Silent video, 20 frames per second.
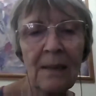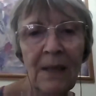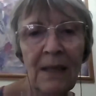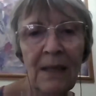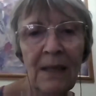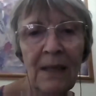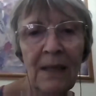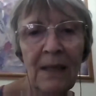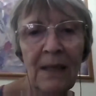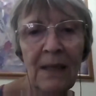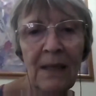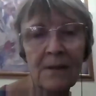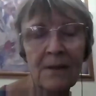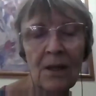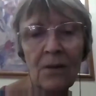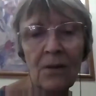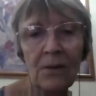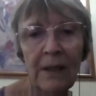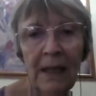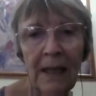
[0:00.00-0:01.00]
He was
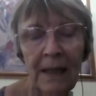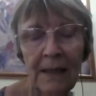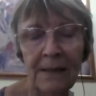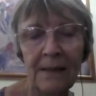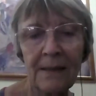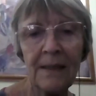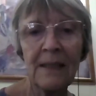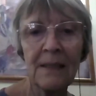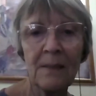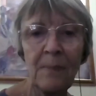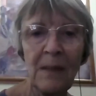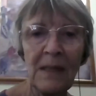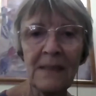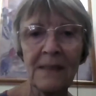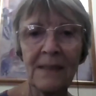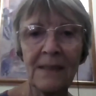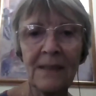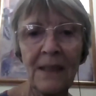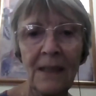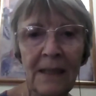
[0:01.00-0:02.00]
told he had 6 months
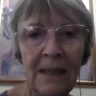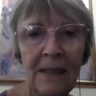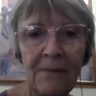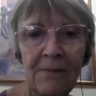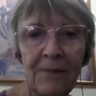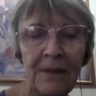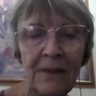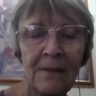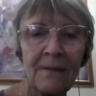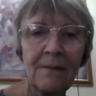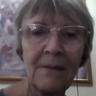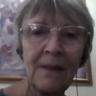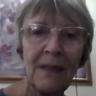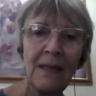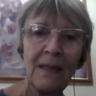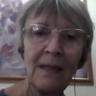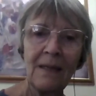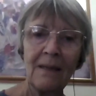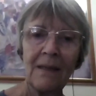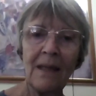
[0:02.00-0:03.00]
to live, and
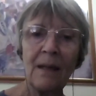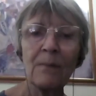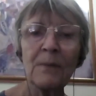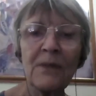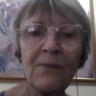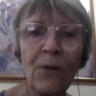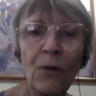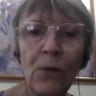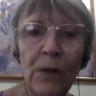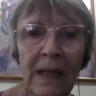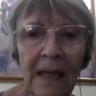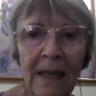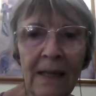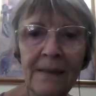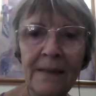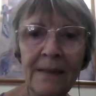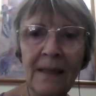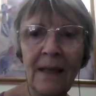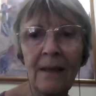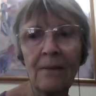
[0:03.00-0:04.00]
that was 4 years
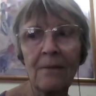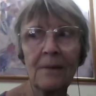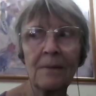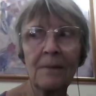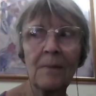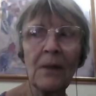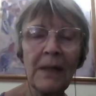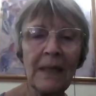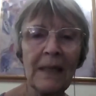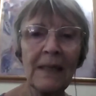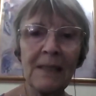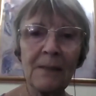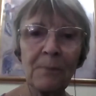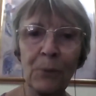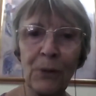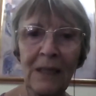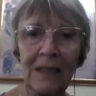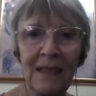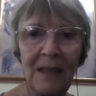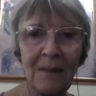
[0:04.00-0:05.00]
ago. And my ears
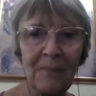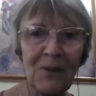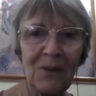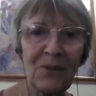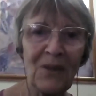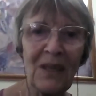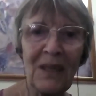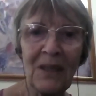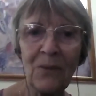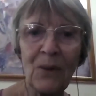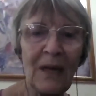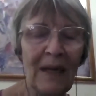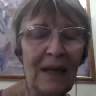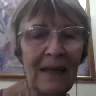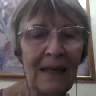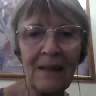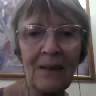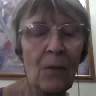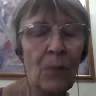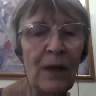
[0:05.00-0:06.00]
pricked up straight away,
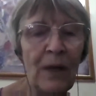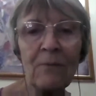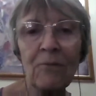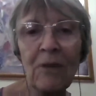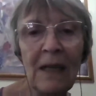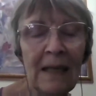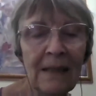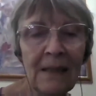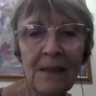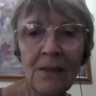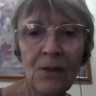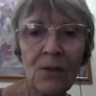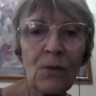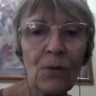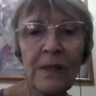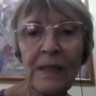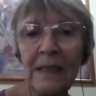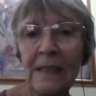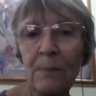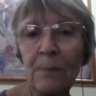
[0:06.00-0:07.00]
and I went round and saw
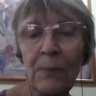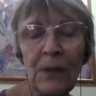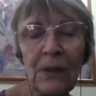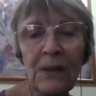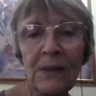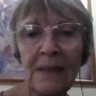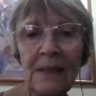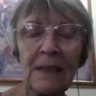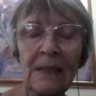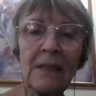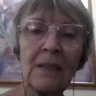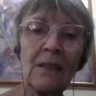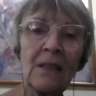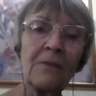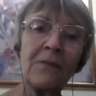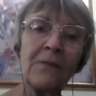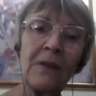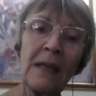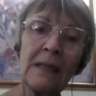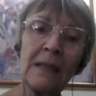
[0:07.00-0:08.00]
this person, and I
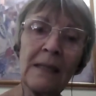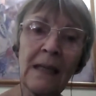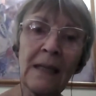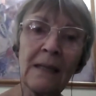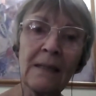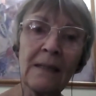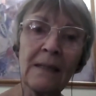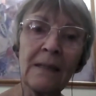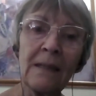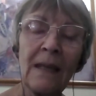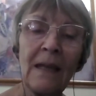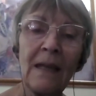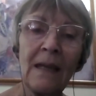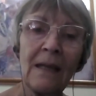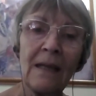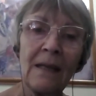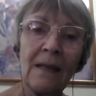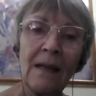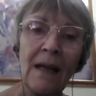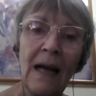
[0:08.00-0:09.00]
found out
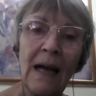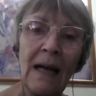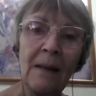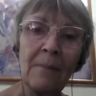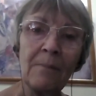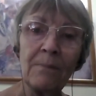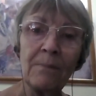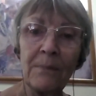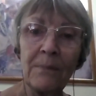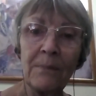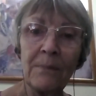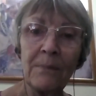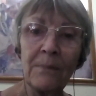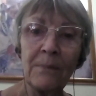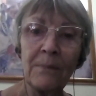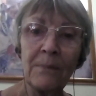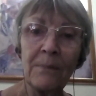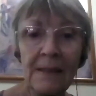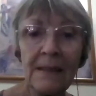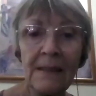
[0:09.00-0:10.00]
that
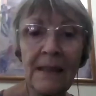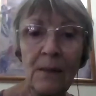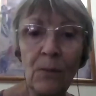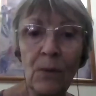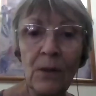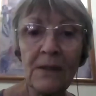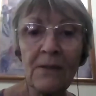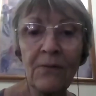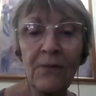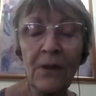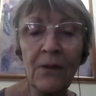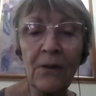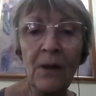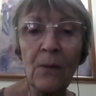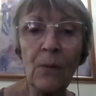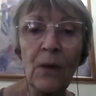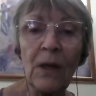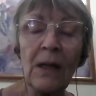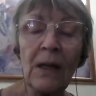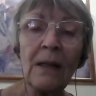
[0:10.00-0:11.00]
he was
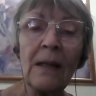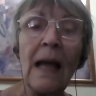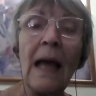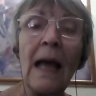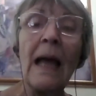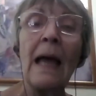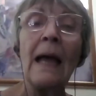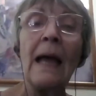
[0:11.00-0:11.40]
very well.